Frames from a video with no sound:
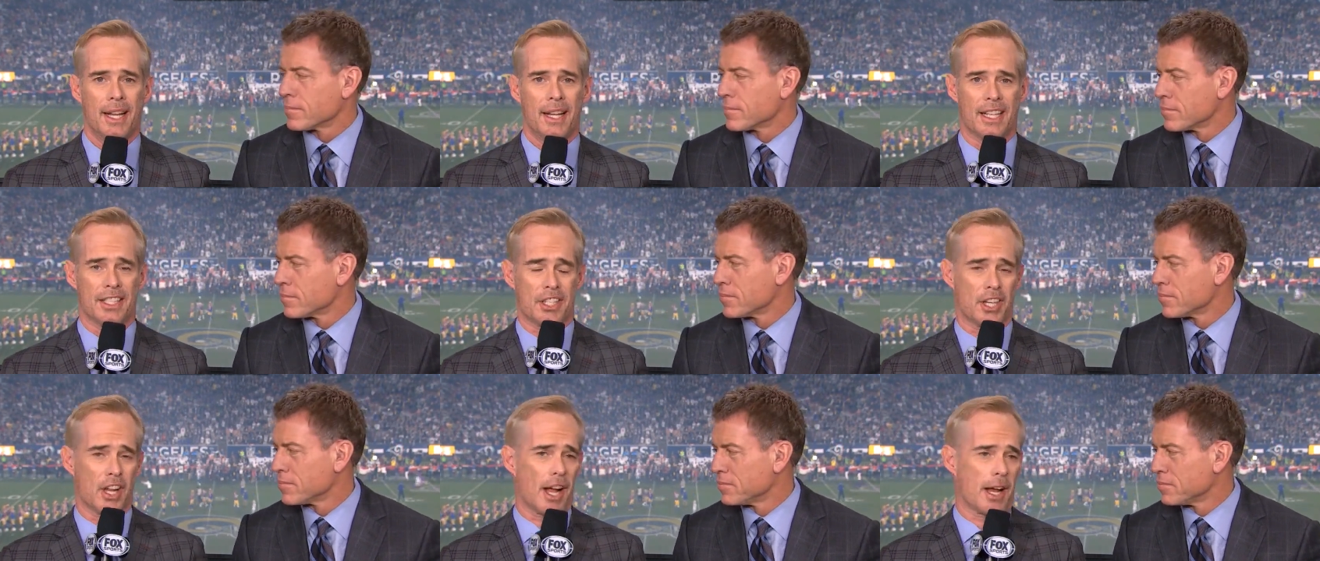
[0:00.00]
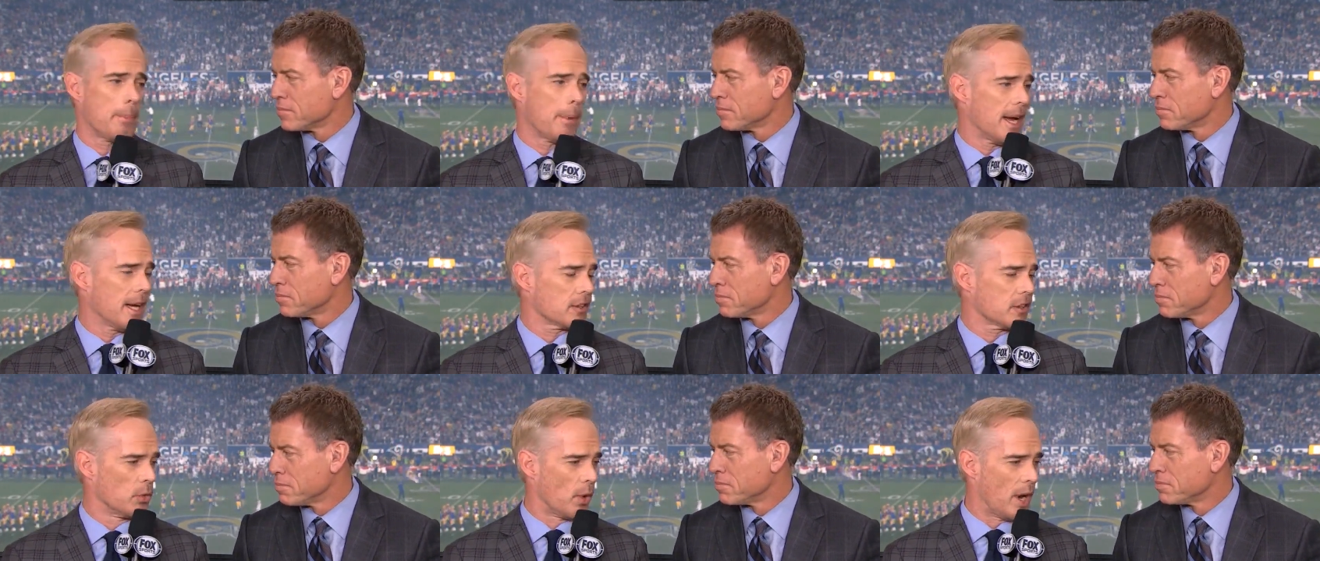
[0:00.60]
Speaker 1: Let's talk
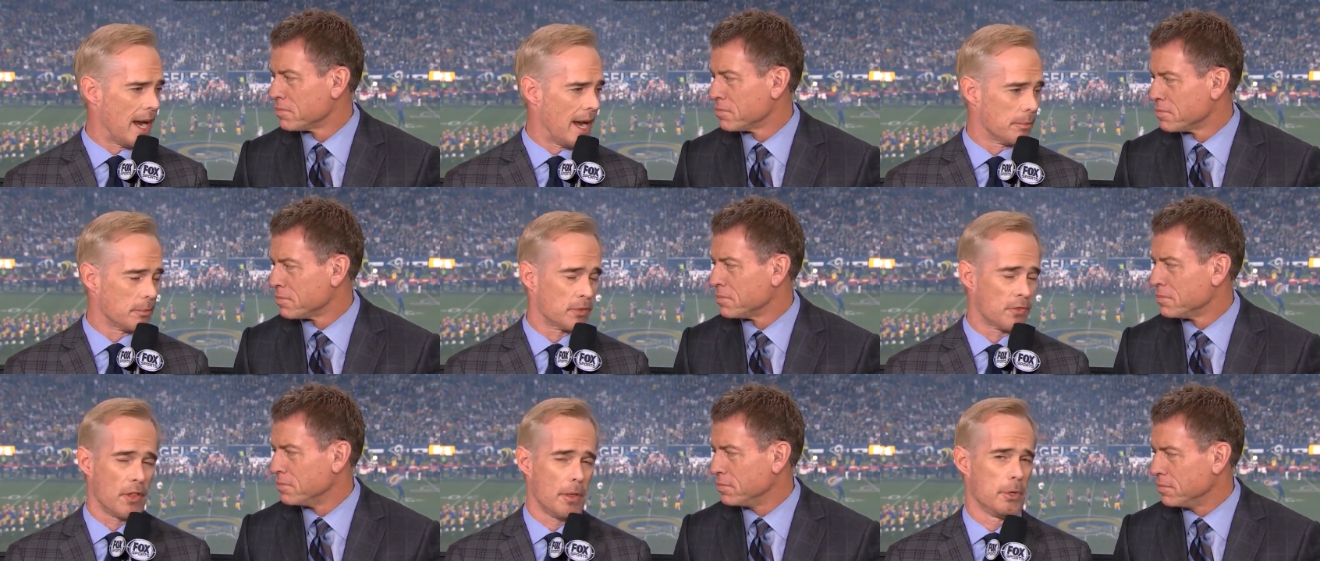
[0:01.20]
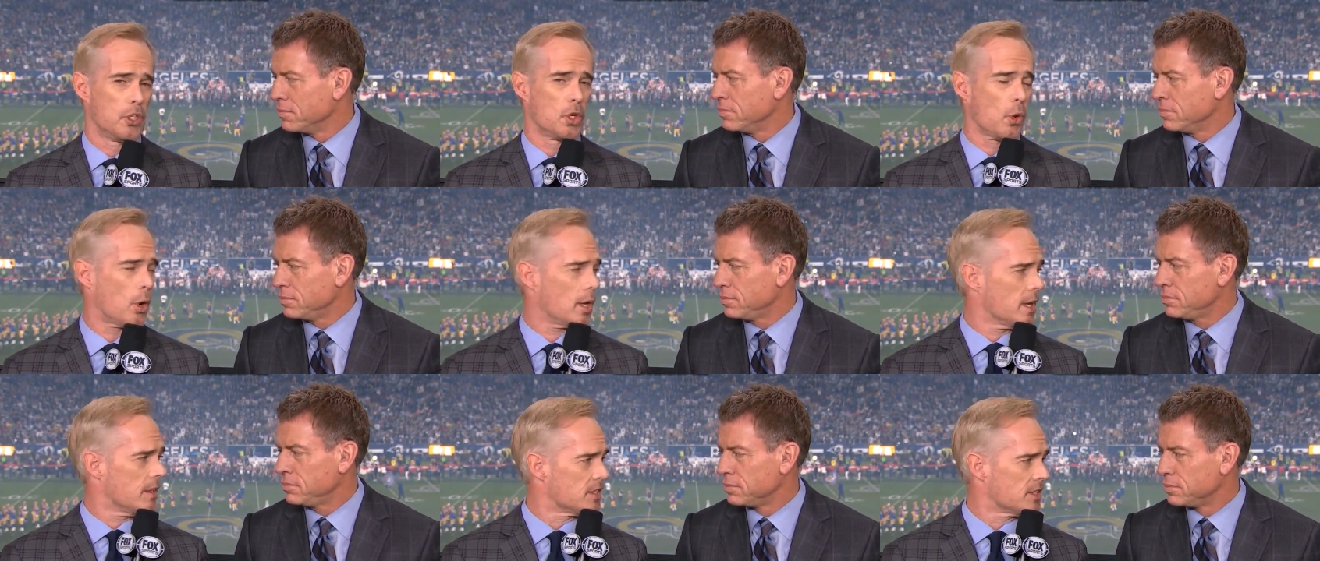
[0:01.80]
about the Rams. For the
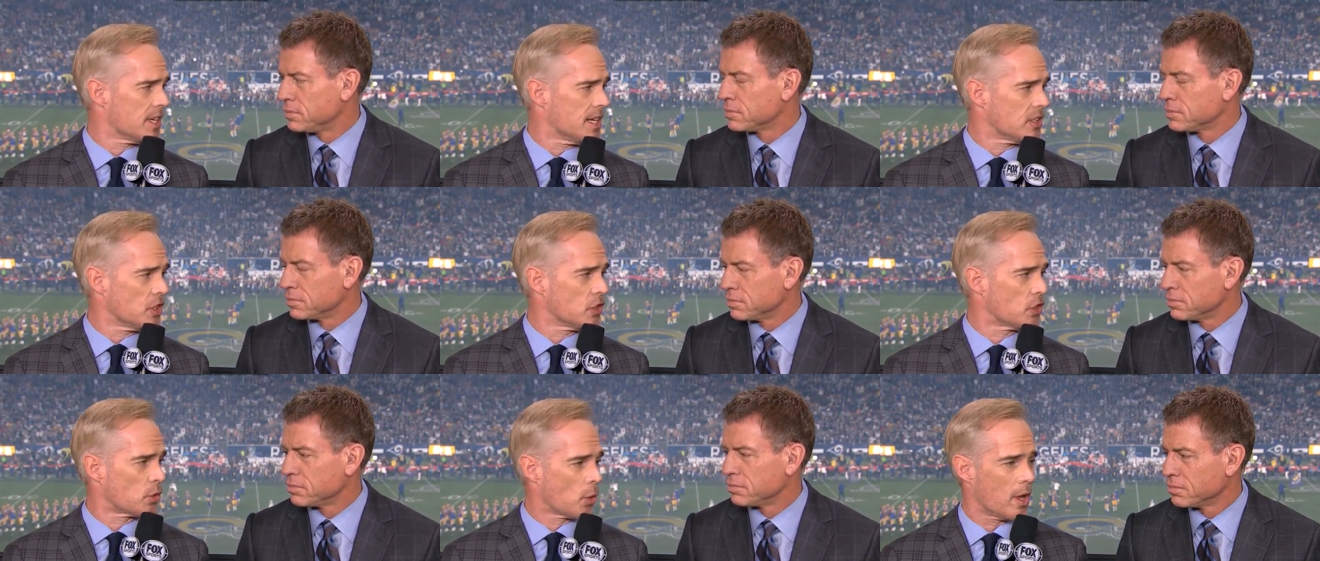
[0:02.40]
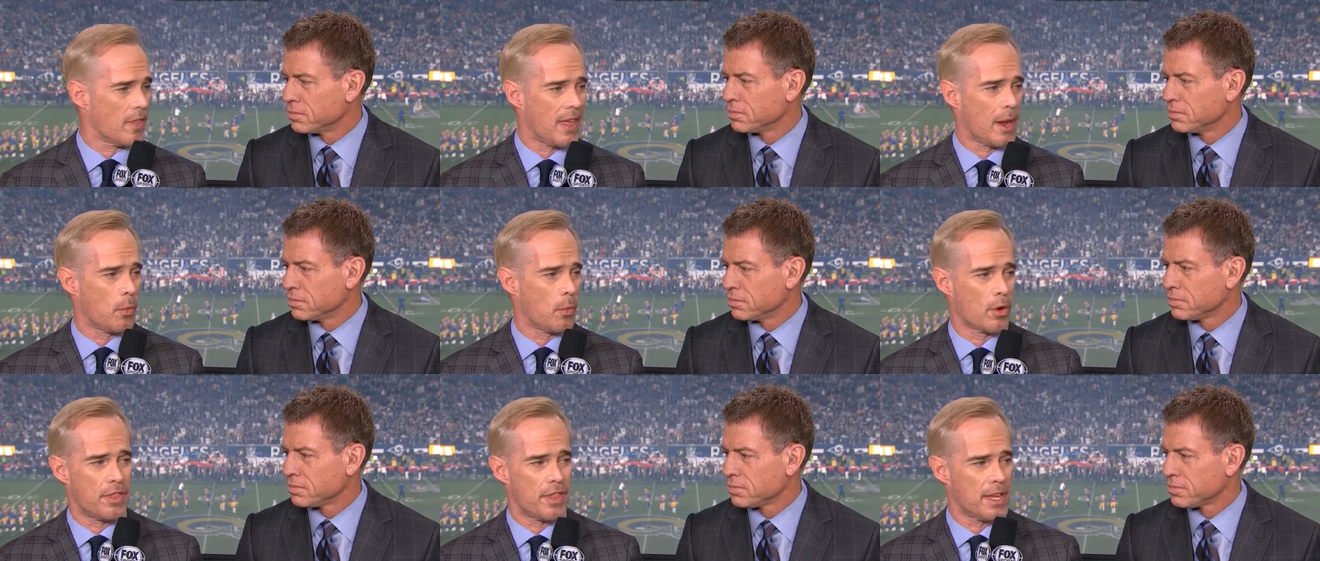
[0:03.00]
majority of the season, Troy, they
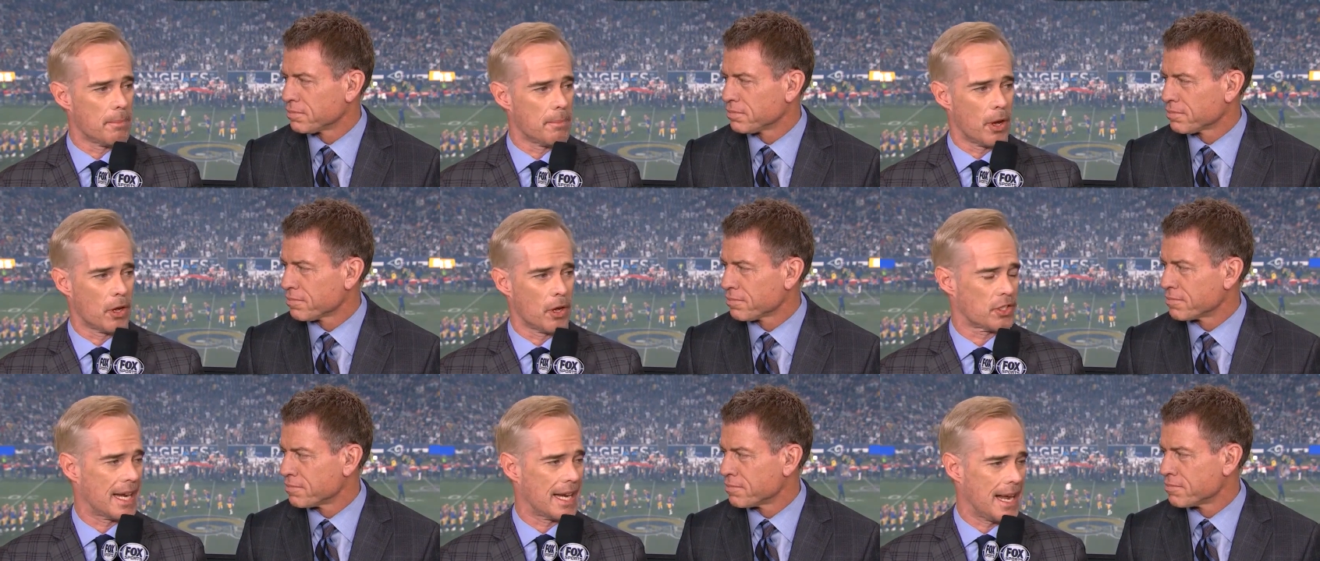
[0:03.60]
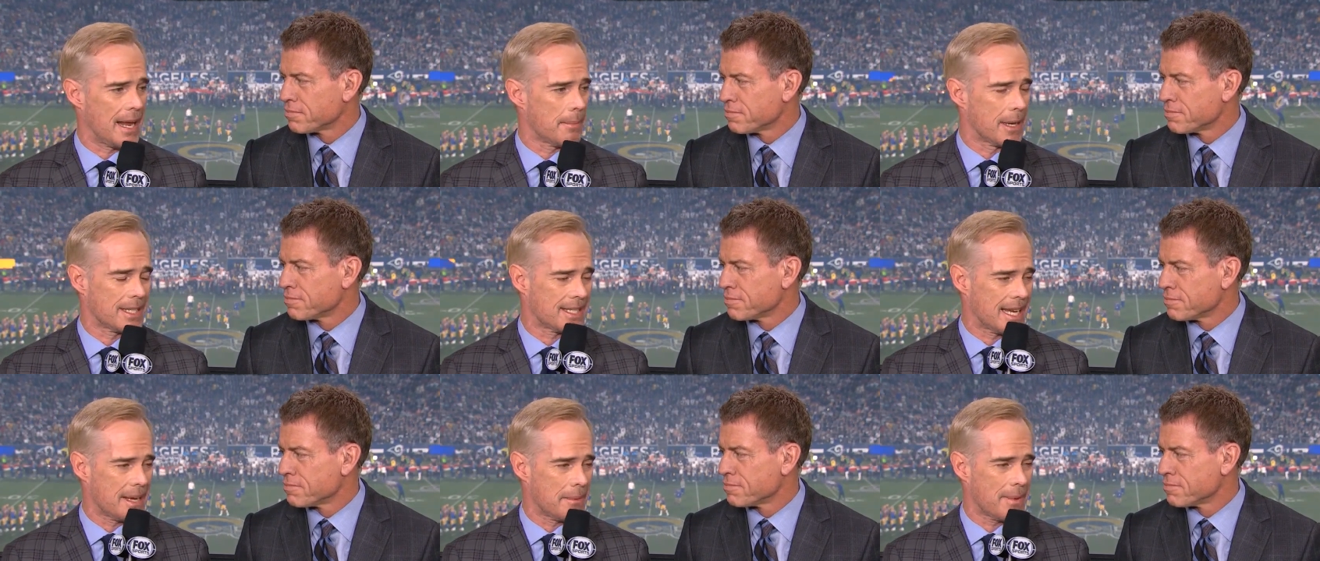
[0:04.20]
were the most dynamic
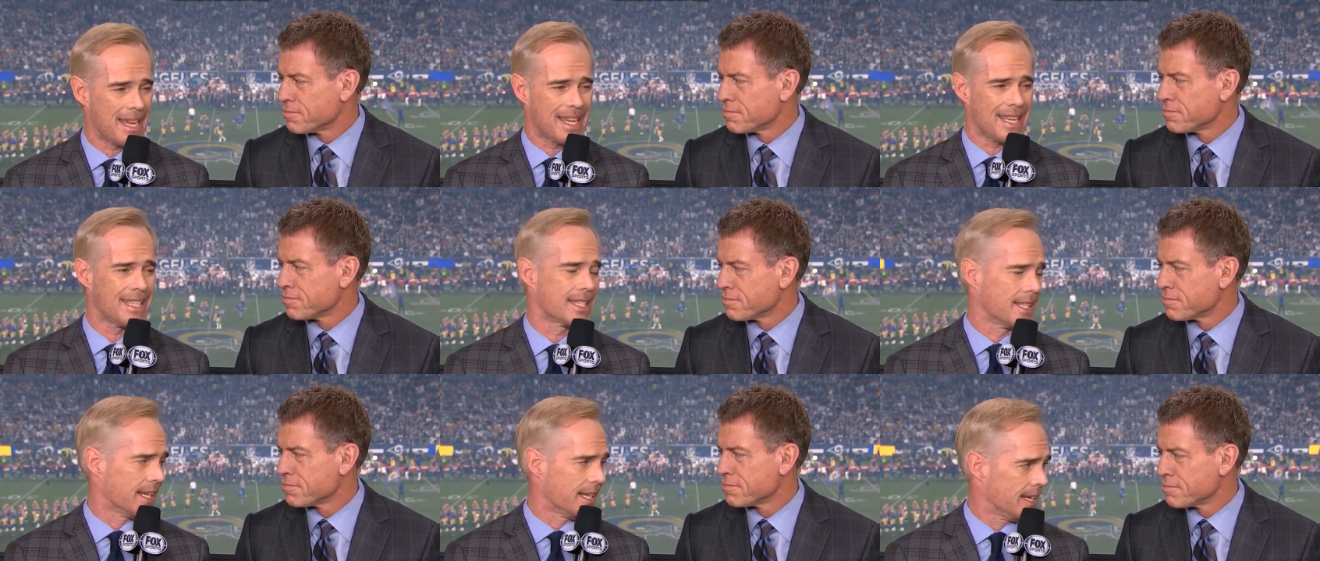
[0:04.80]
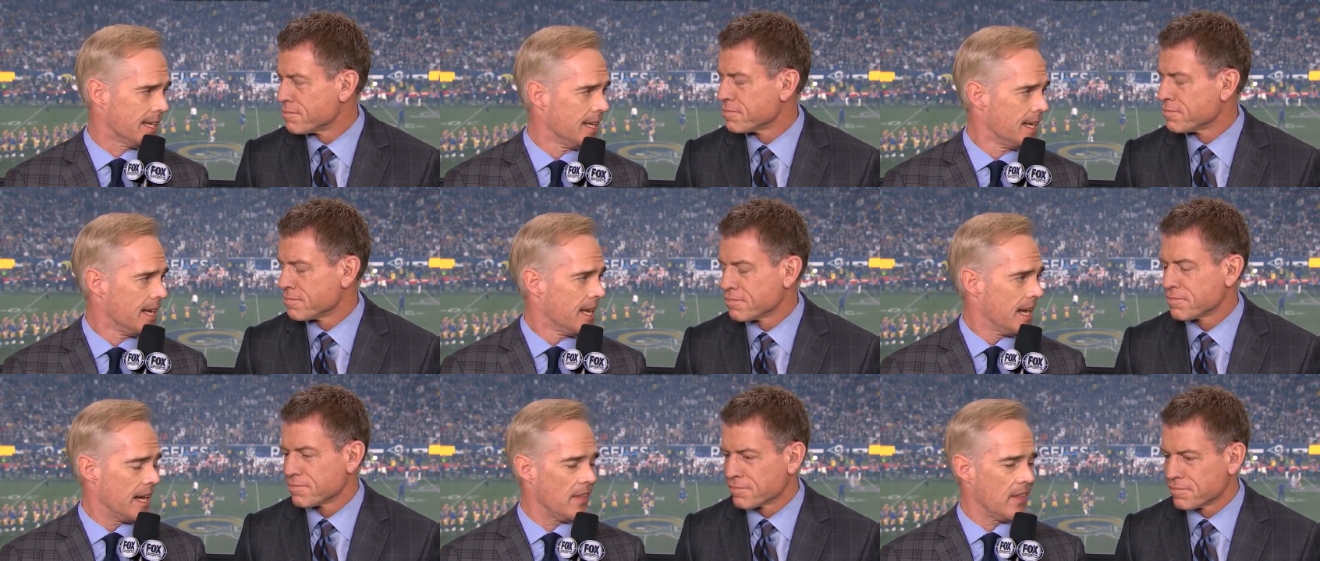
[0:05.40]
team easily
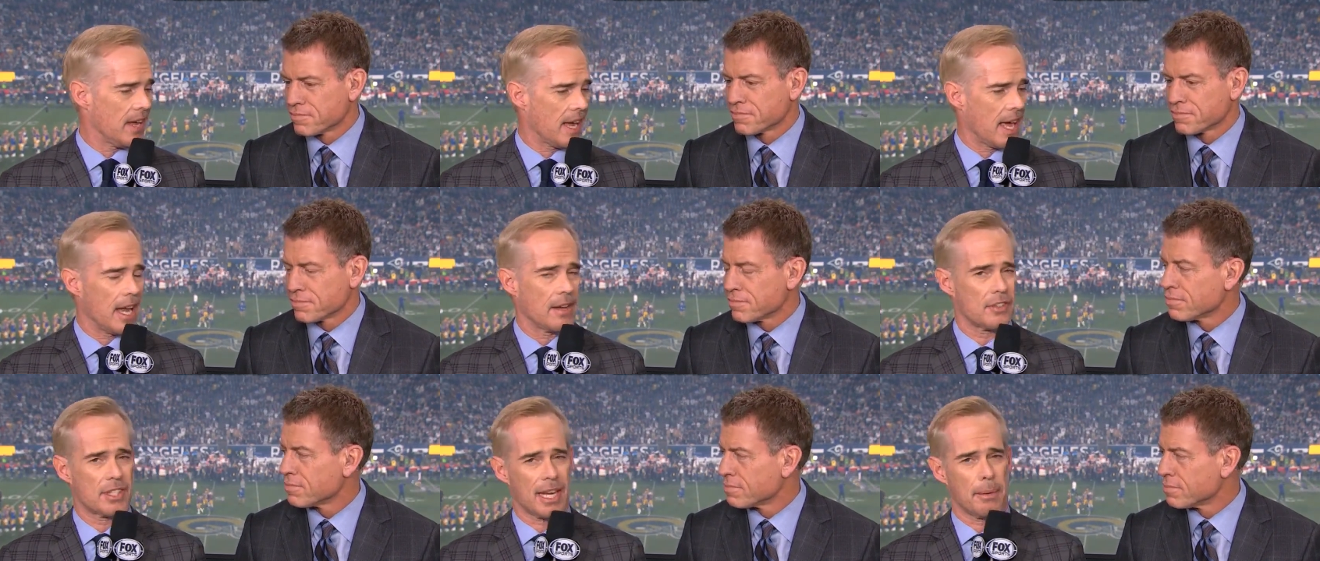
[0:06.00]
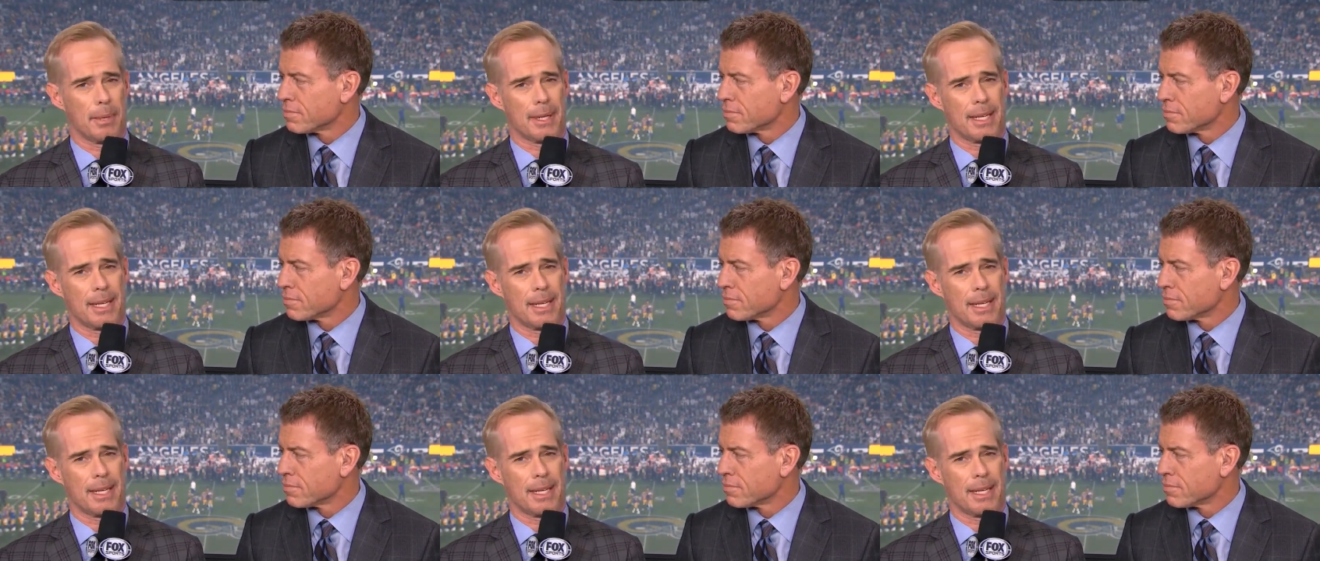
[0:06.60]
in the NFC,